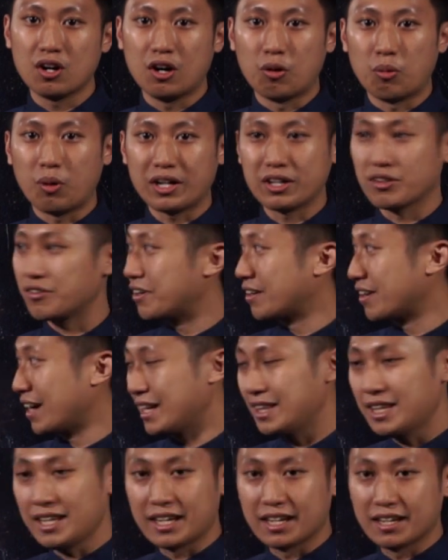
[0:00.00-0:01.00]
what you are
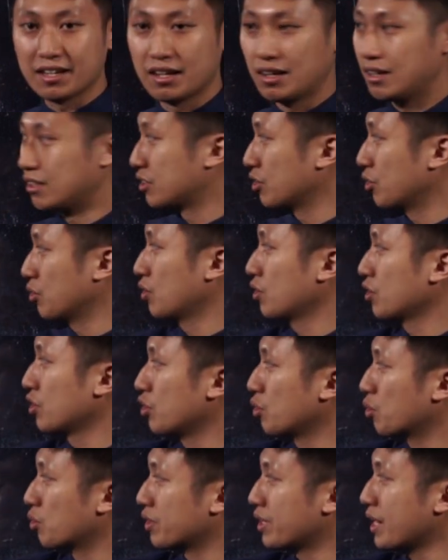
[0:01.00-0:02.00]
writing. So
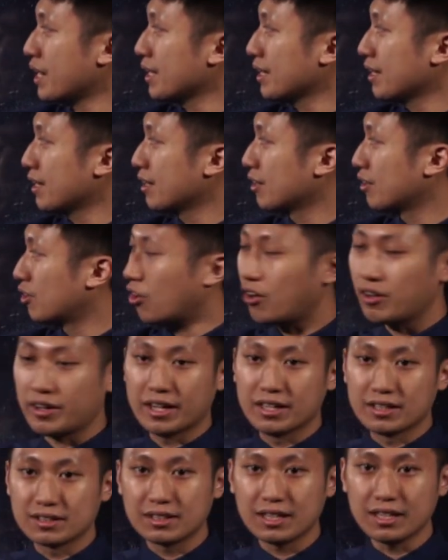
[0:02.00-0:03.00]
you will write dot
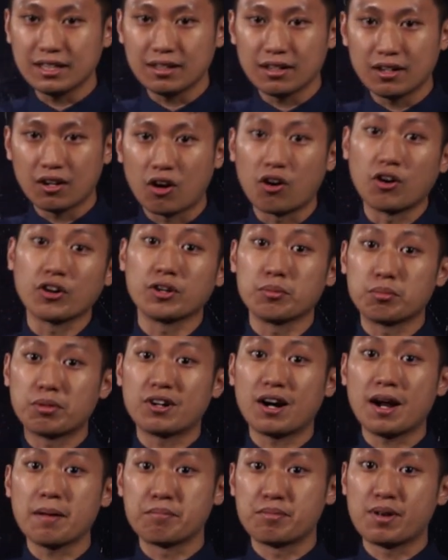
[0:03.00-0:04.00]
instead, or you
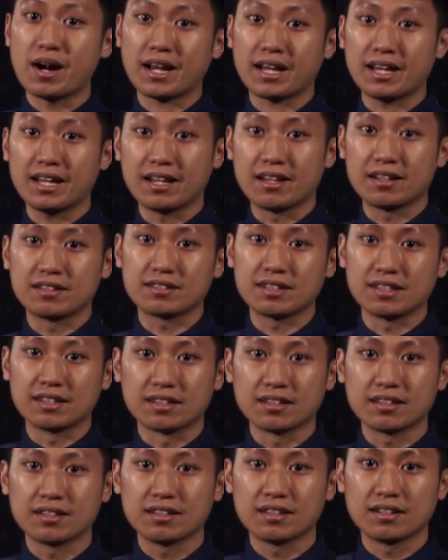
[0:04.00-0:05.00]
write bracket instead.
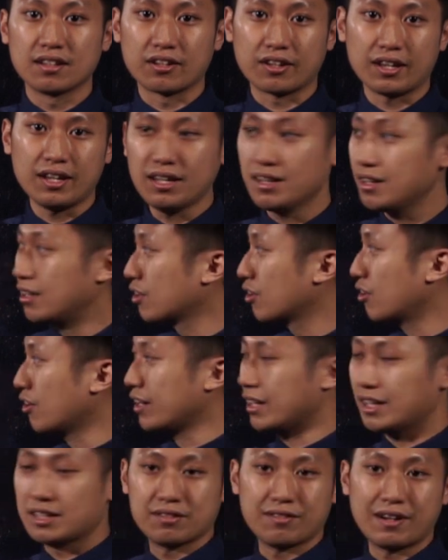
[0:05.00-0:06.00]
Okay,
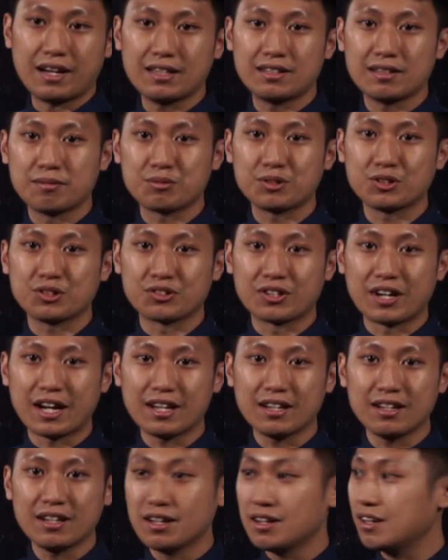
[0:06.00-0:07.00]
dot is very simple to
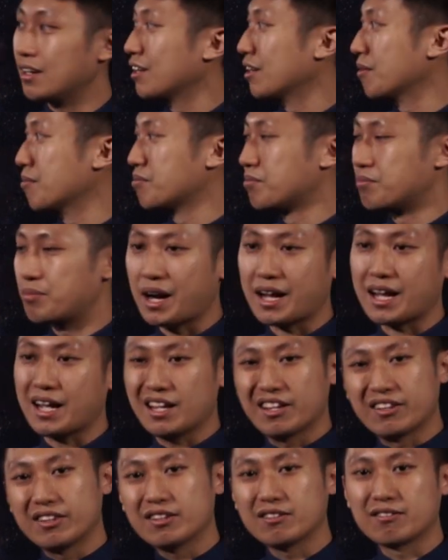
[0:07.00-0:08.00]
write.
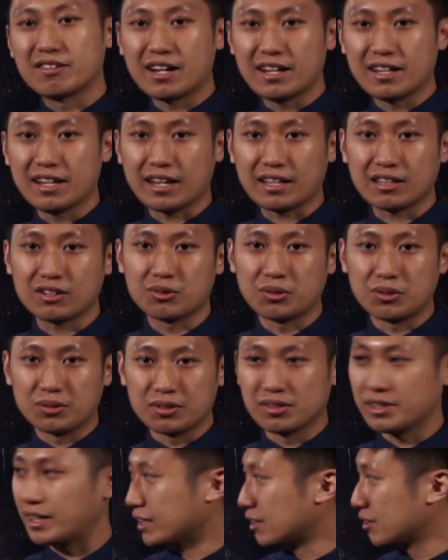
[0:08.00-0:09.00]
Bracket you need to write
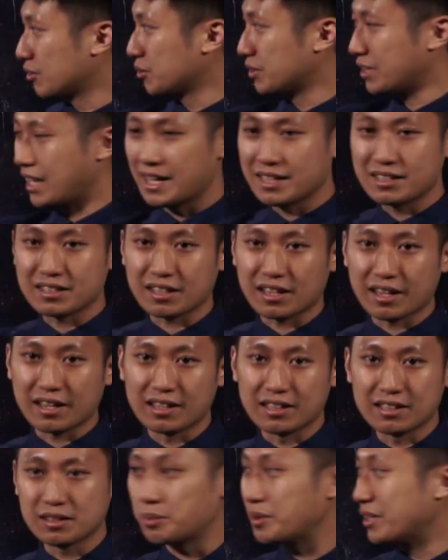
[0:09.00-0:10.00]
like two sides,
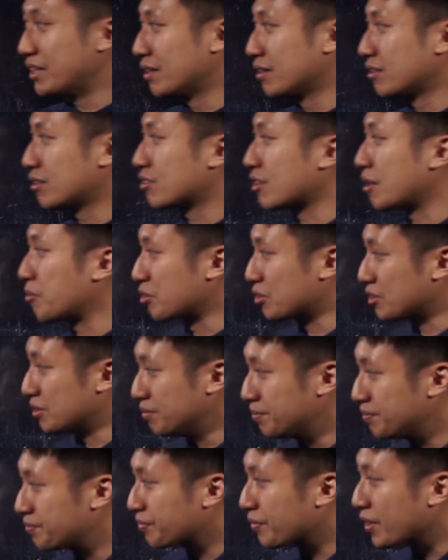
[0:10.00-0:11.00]
and it's a bit
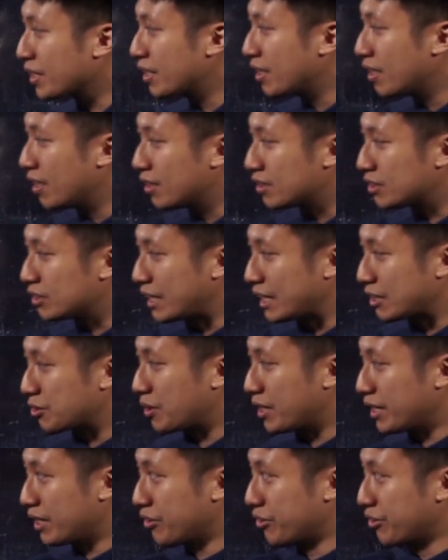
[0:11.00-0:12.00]
troublesome. So that's
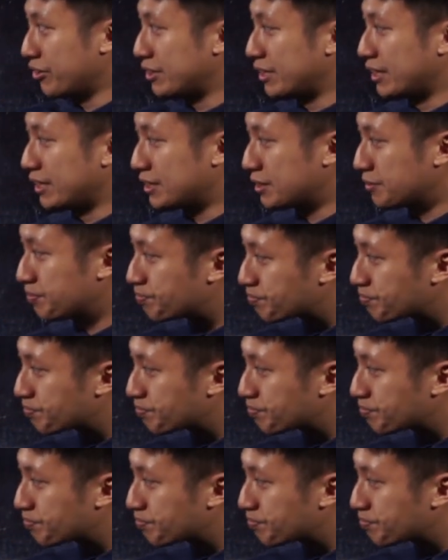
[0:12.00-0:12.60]
why you use this.